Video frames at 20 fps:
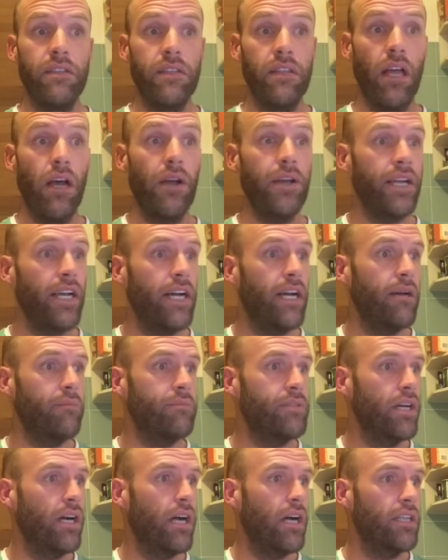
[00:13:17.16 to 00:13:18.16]
Low
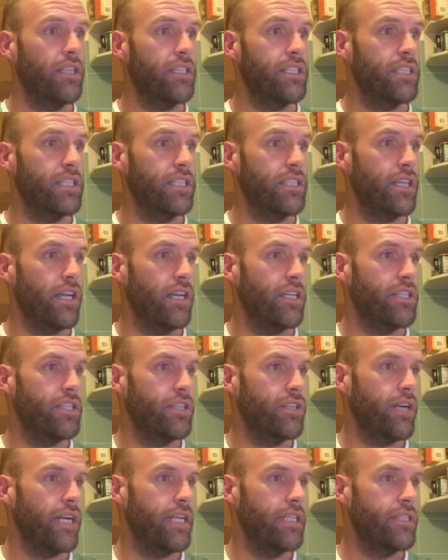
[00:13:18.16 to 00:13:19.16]
carb diet. Let's just go
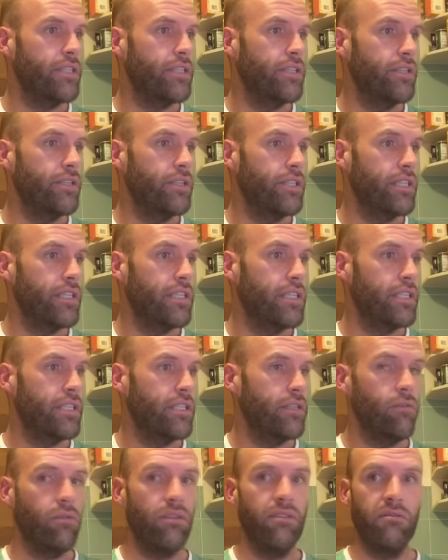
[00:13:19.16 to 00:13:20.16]
straight to
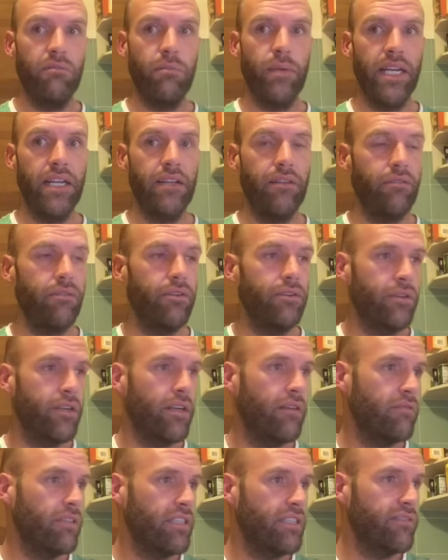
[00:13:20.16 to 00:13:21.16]
this. We've been through
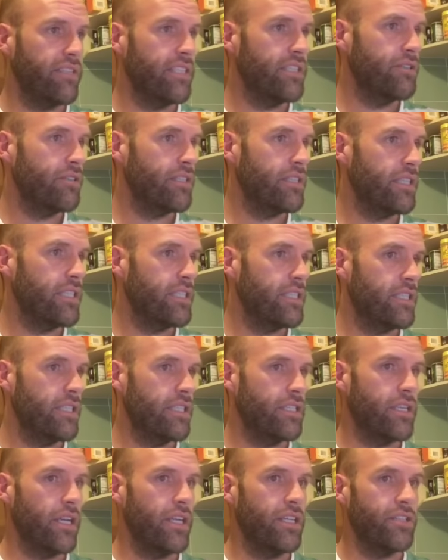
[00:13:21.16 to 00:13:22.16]
conflict of interest. Let's
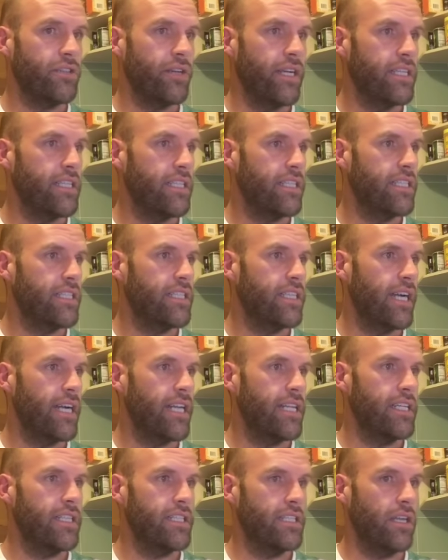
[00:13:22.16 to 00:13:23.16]
just go straight to the
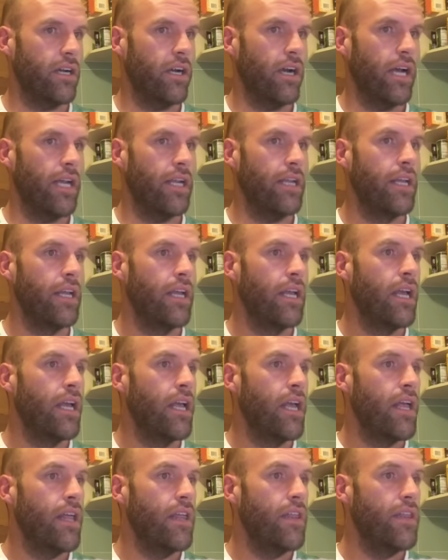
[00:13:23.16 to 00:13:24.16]
study design.
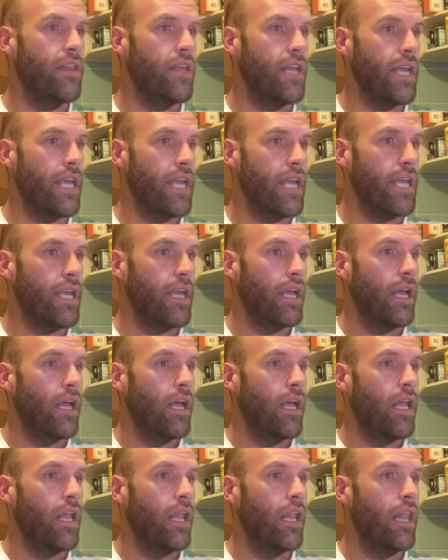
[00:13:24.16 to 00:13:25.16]
The
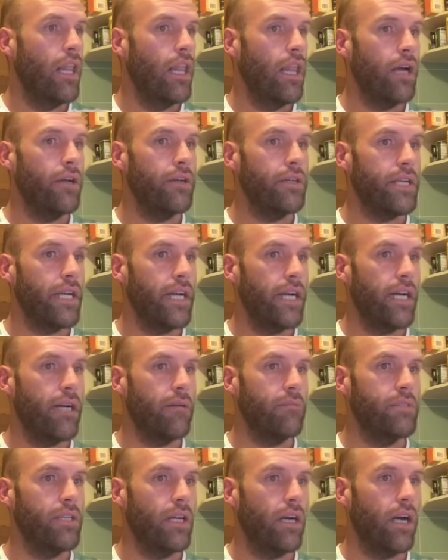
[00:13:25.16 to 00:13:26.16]
low
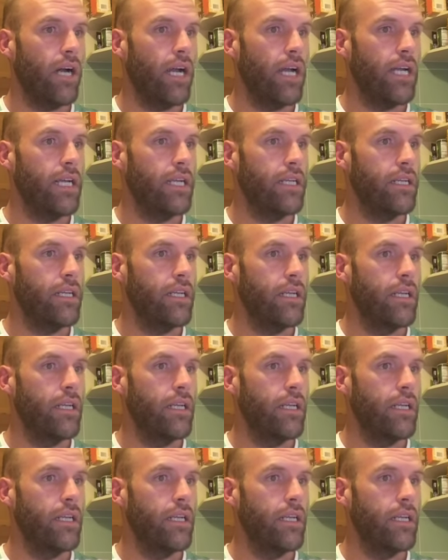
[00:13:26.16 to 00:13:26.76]
carb diet.